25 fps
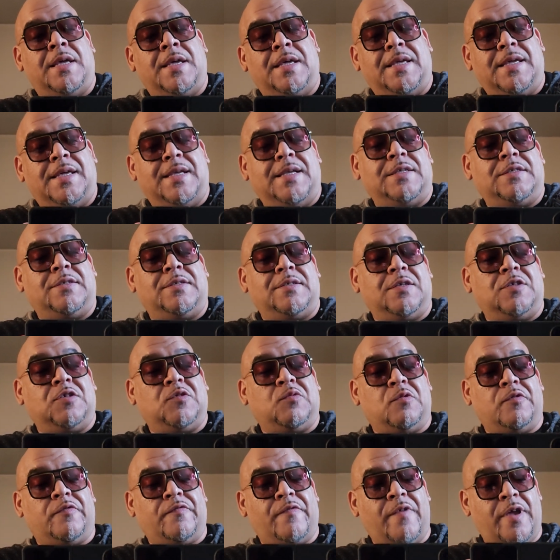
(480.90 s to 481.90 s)
is this
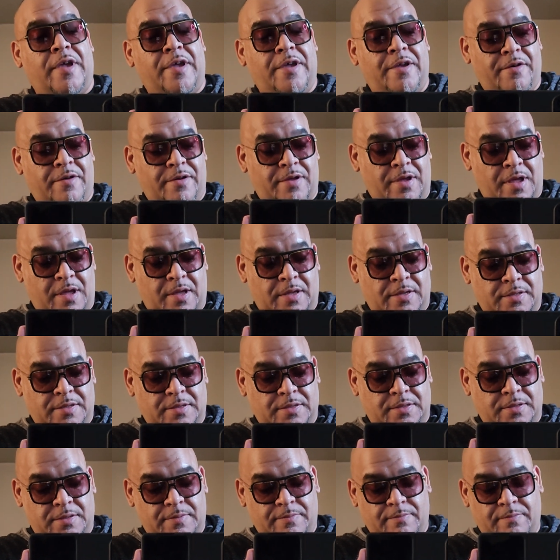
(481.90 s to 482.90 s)
one right here, guys.
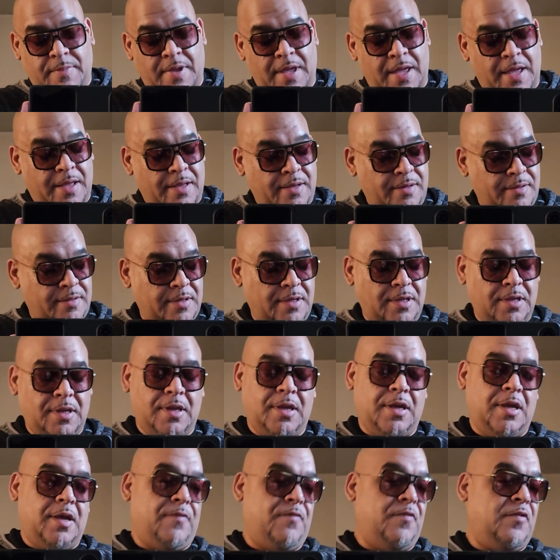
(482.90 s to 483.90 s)
Man,
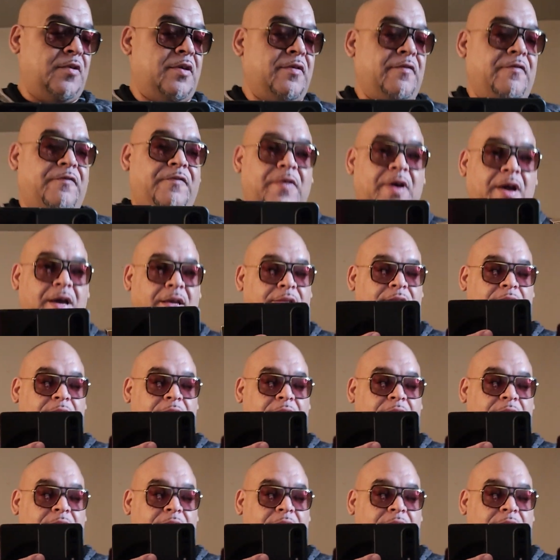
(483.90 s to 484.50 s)
if you can find